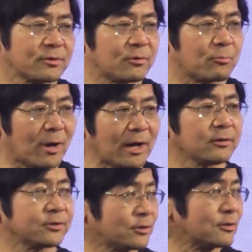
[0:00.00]
there are
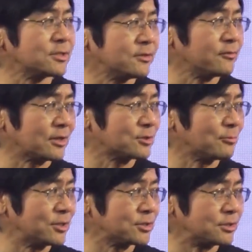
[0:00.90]
wild currency
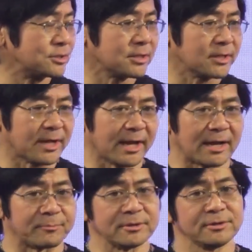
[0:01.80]
fluctuations that
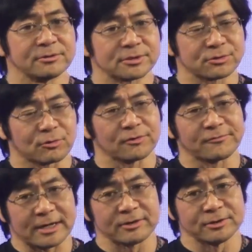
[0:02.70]
happen. Your store of
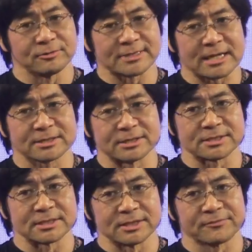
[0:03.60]
value is actually
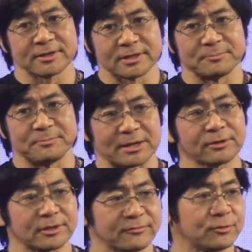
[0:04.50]
significantly
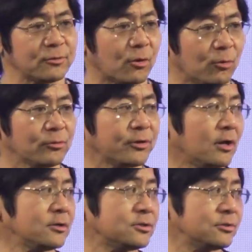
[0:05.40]
better if you hold
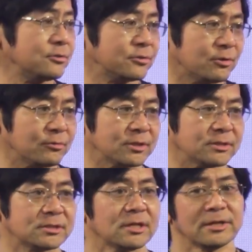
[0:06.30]
on to your
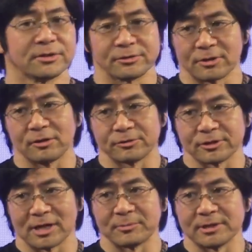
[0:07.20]
tokens that are dollar
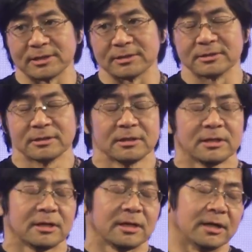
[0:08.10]
denominated.
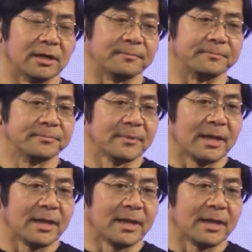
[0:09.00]
And